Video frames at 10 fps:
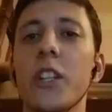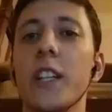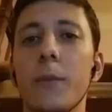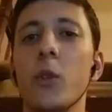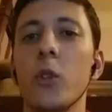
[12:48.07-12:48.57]

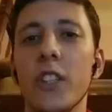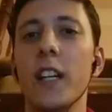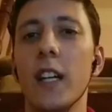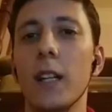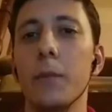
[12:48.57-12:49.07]
community
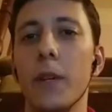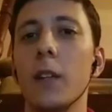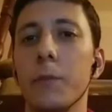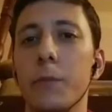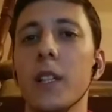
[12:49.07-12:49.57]

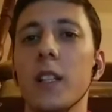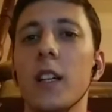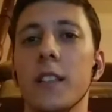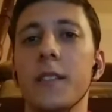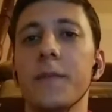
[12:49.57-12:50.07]
helped me a
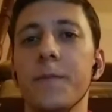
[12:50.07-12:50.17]
lot.